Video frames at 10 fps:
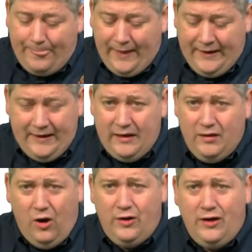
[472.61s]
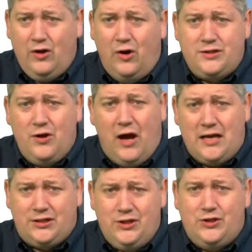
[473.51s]
He, God, God's not
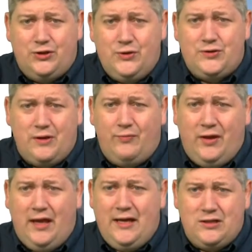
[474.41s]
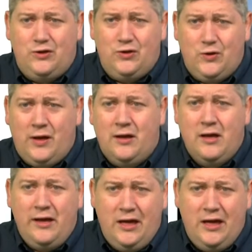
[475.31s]
asking you to do something He's not doing.